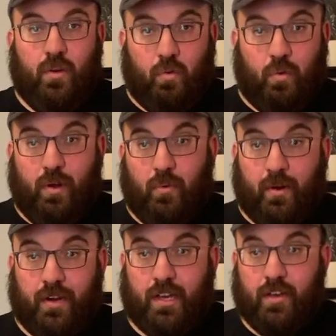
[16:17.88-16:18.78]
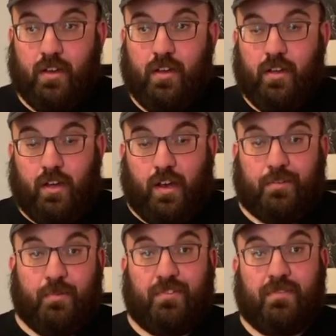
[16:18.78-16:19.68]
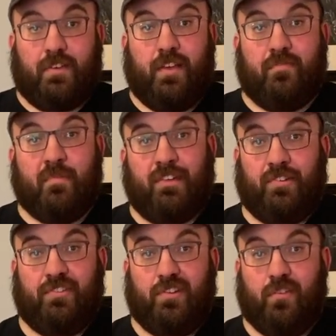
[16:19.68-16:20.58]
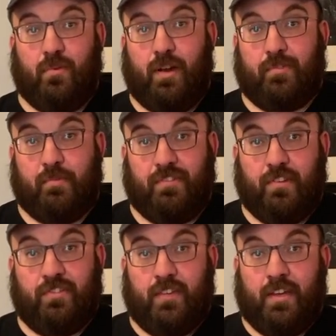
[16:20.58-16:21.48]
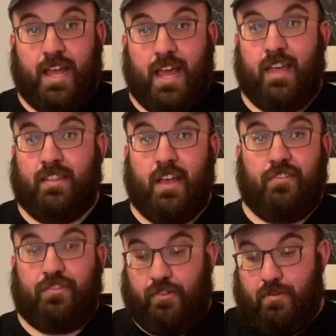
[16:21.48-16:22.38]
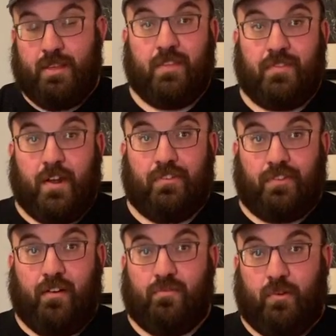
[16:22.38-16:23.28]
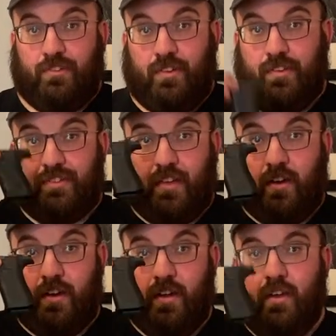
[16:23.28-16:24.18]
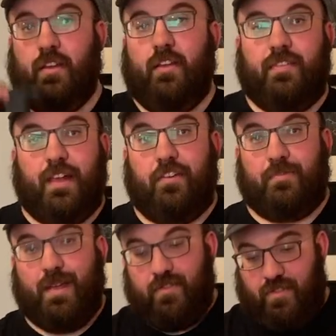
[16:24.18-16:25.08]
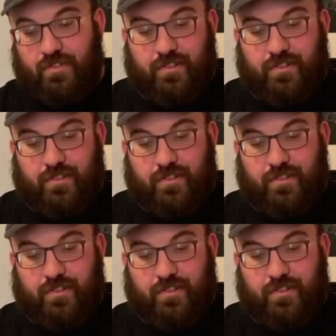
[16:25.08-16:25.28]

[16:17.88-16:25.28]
will work. I specifically have messaged Overwatch Precision, and they assure me that their stuff works in this gun that is made for the